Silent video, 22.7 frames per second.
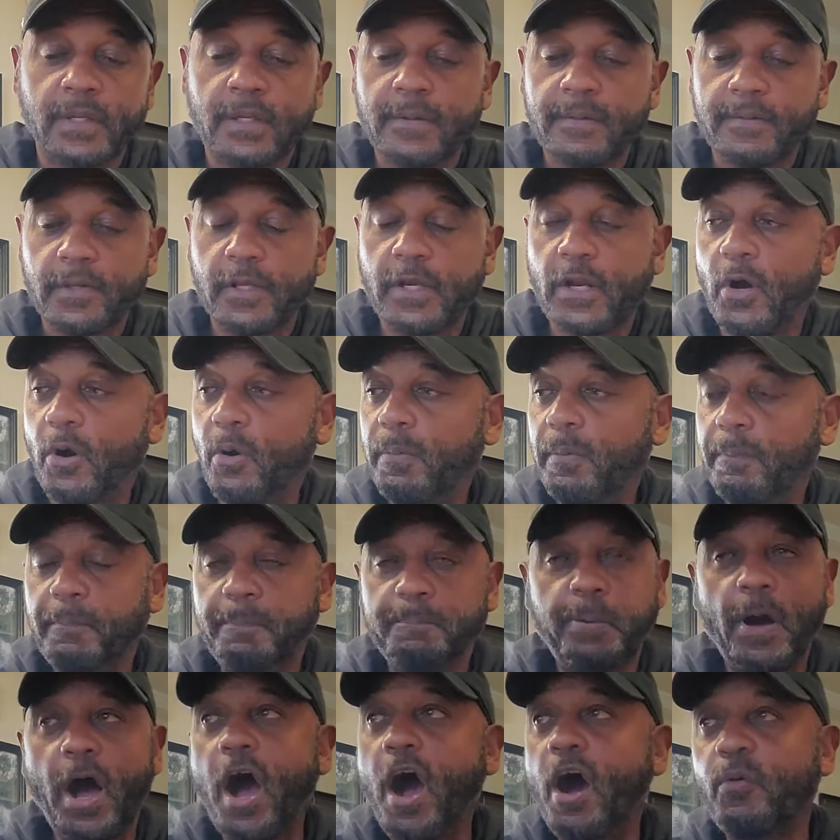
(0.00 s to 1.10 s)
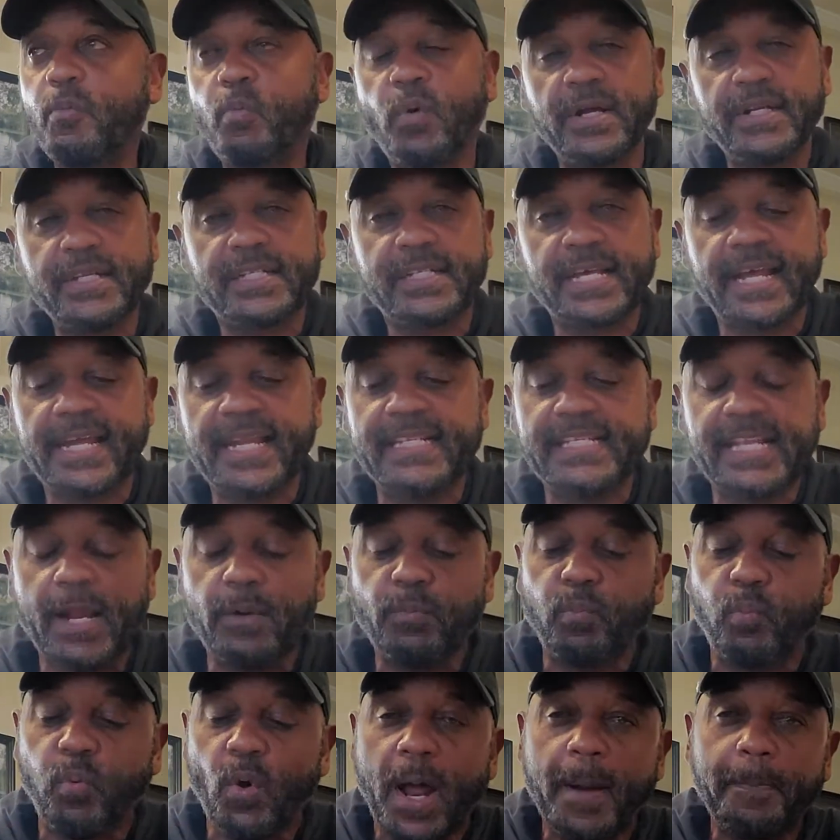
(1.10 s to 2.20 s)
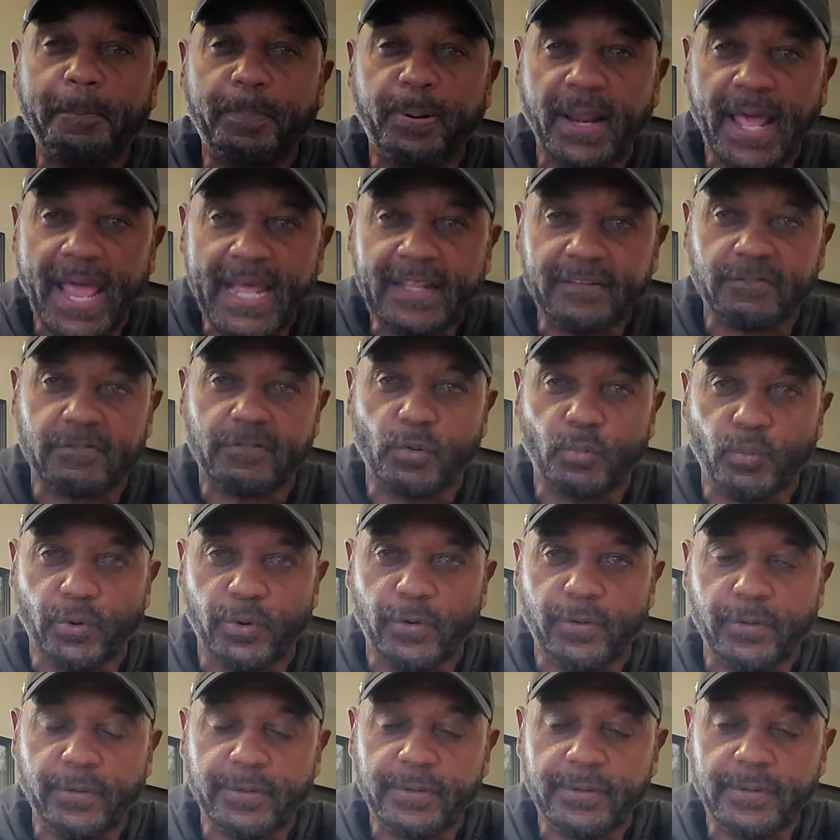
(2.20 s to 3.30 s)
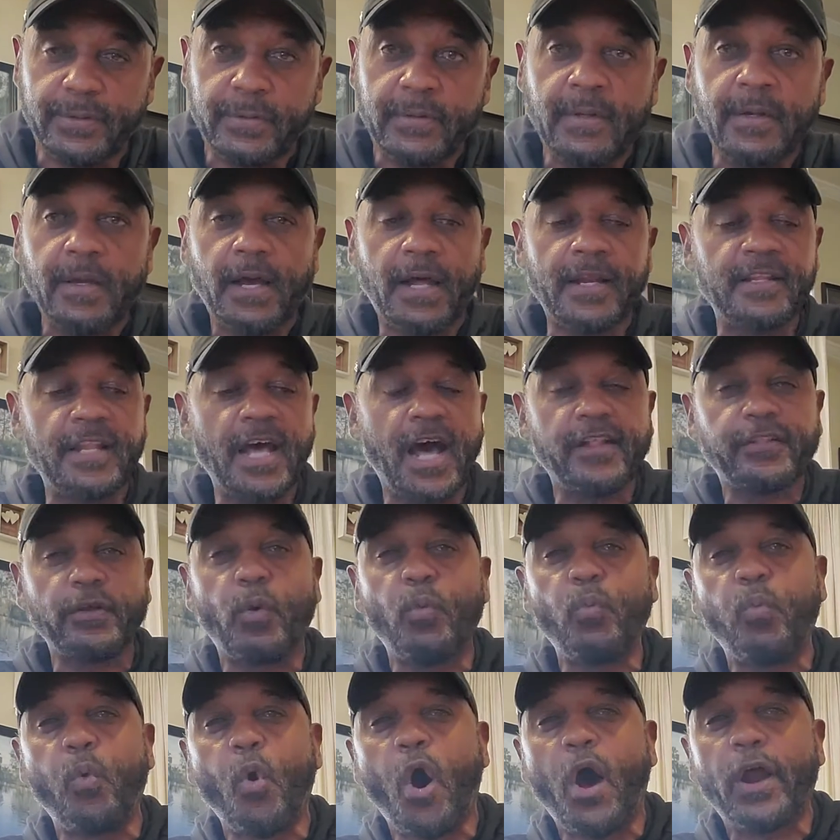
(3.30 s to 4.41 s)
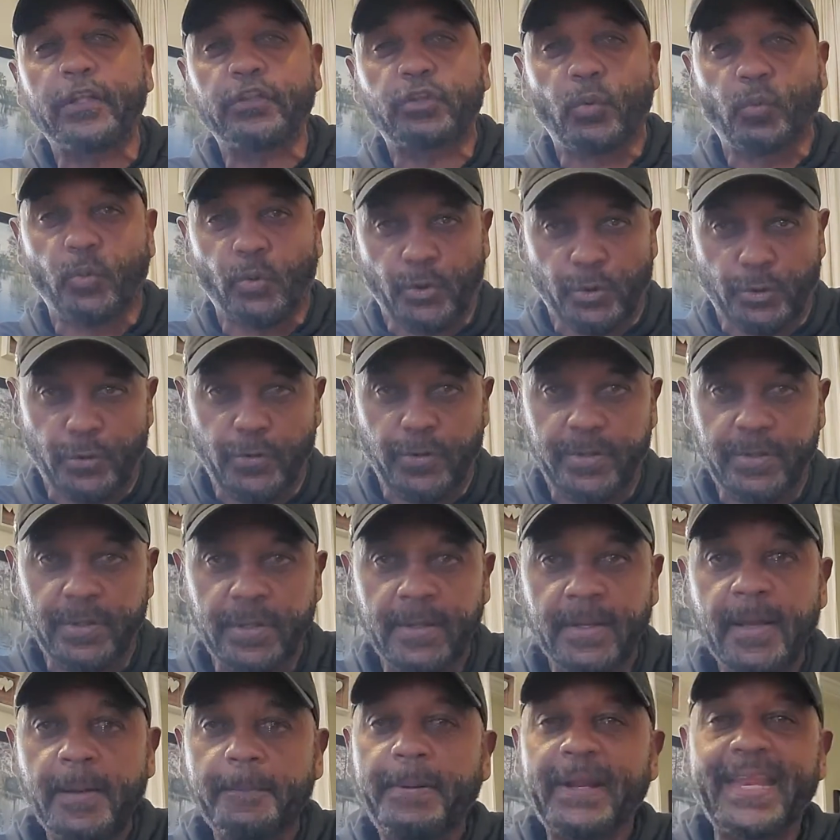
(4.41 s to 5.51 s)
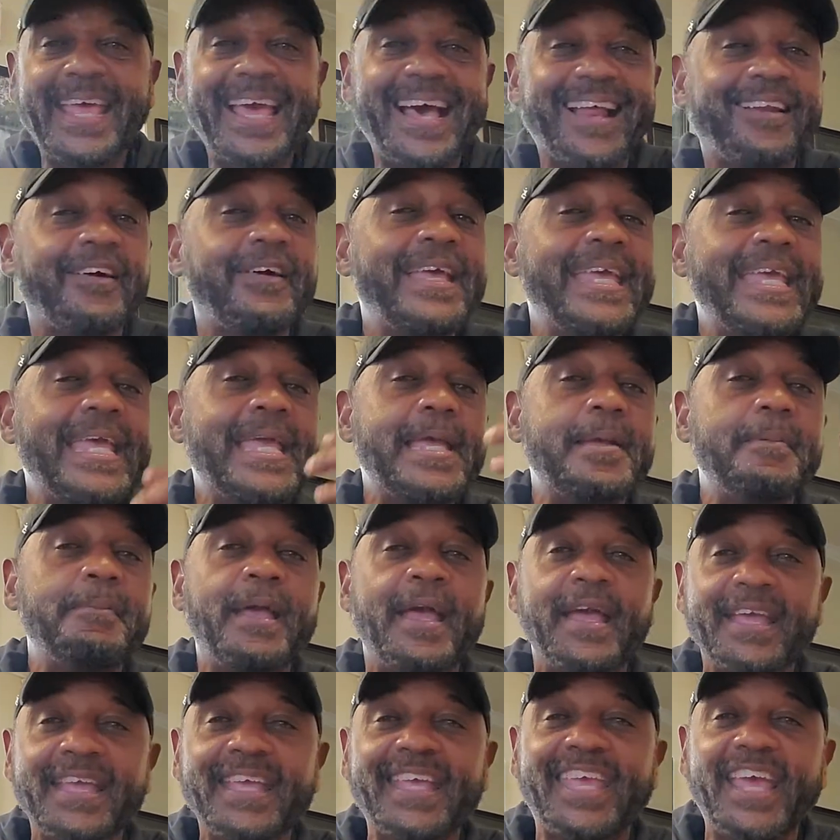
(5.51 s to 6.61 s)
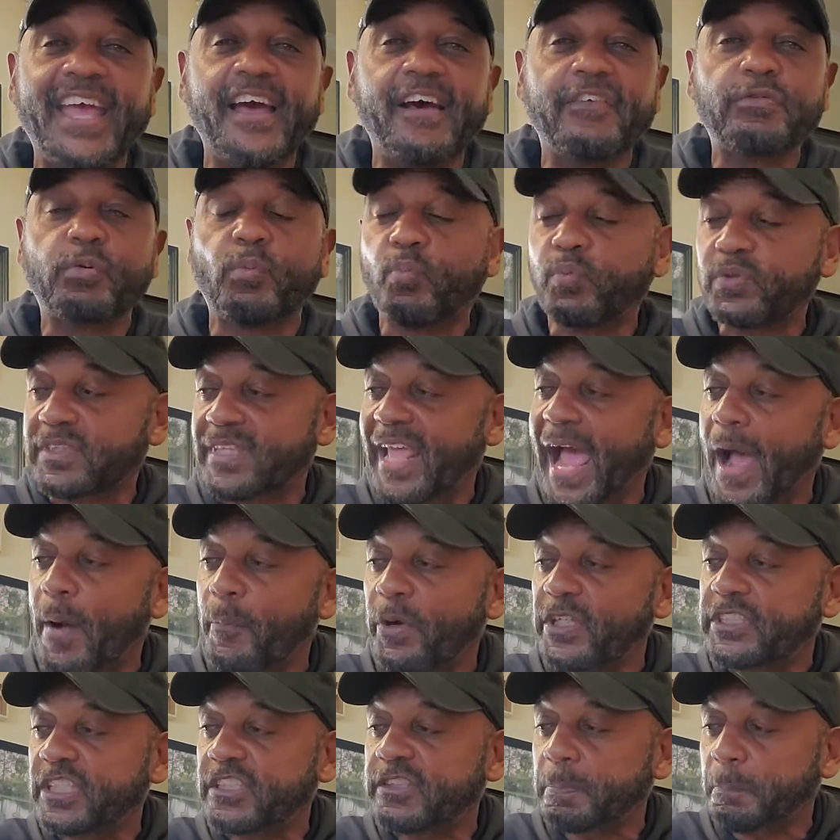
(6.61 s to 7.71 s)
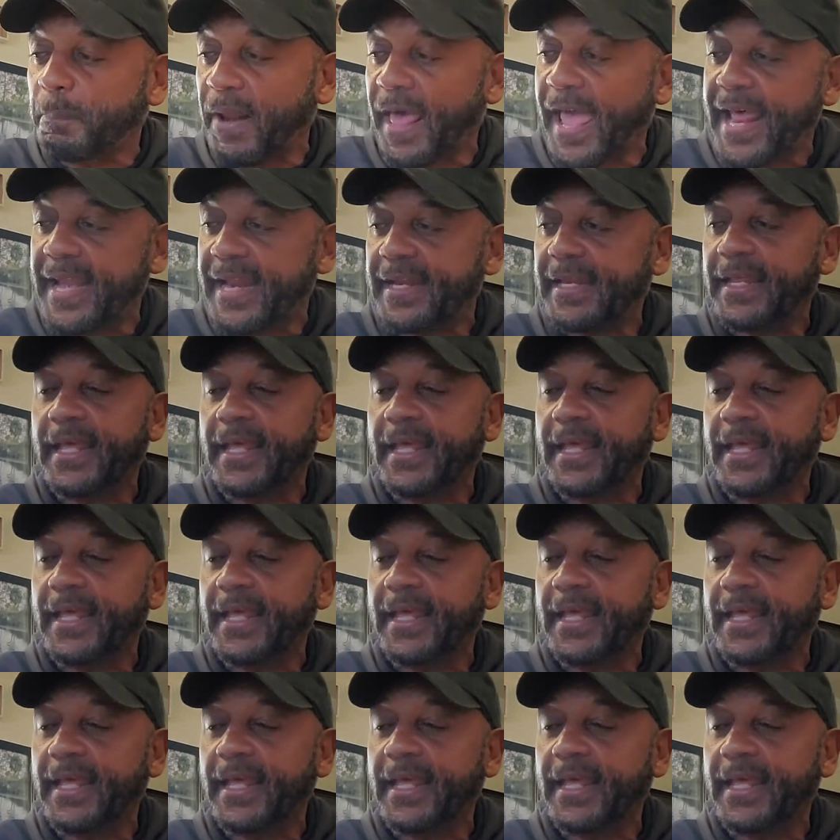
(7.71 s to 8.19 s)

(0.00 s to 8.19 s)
You know, Paul once said, he said, one plant the word, another water the word. But Elohim gives that which is planted